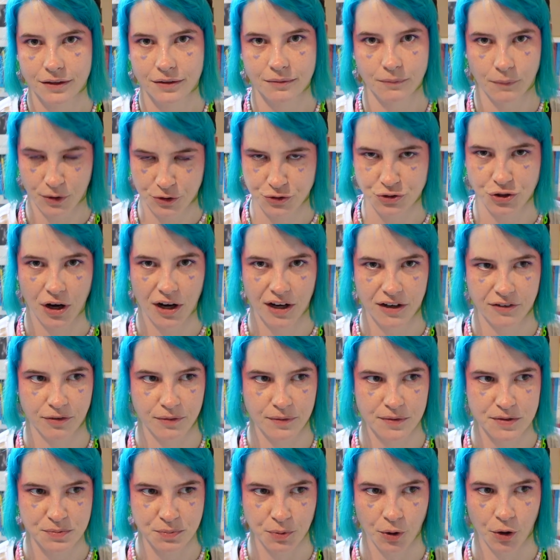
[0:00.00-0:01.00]
withdrawing
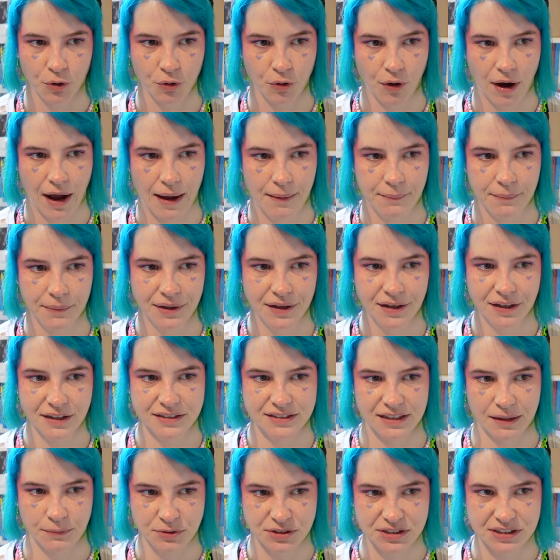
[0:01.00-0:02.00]
from this program.
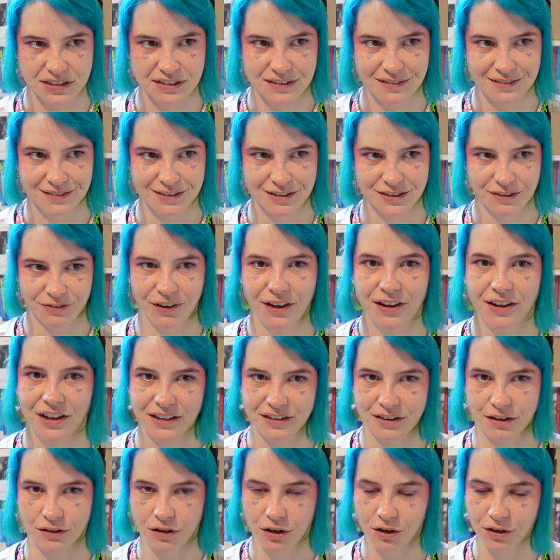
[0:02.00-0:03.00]
Because it felt
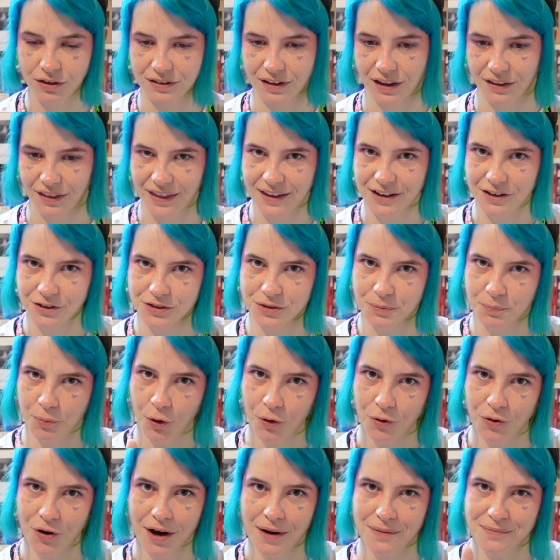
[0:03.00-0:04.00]
like later
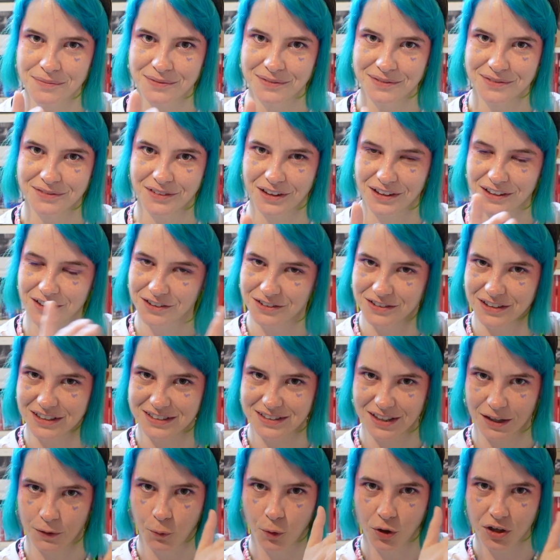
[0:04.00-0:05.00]
in
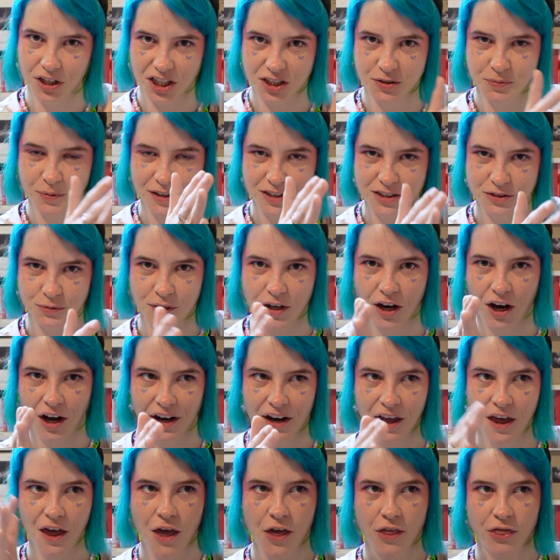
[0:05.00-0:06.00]
this, like, work experience we
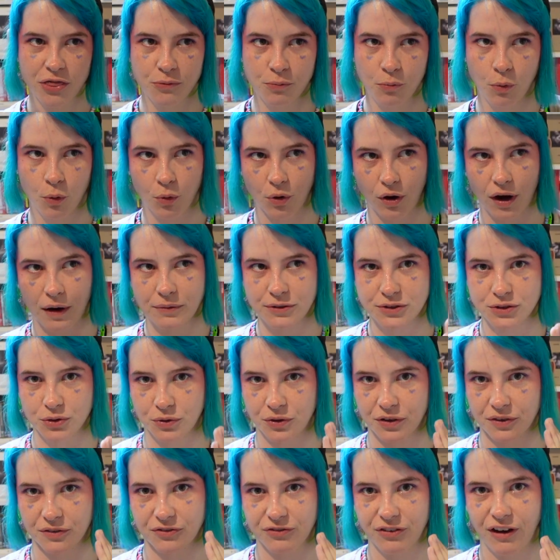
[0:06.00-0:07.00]
got, the more I was
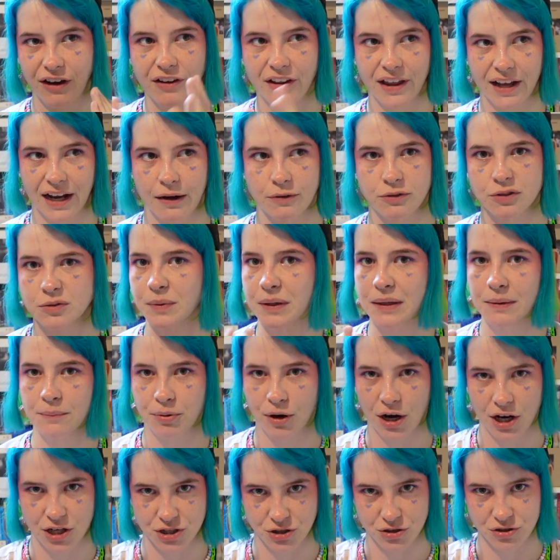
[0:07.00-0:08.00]
sort of felt like I was being
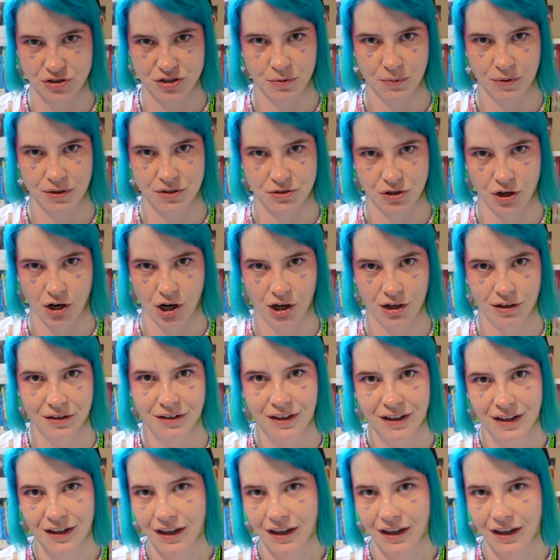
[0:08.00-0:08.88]
pressured to withdraw.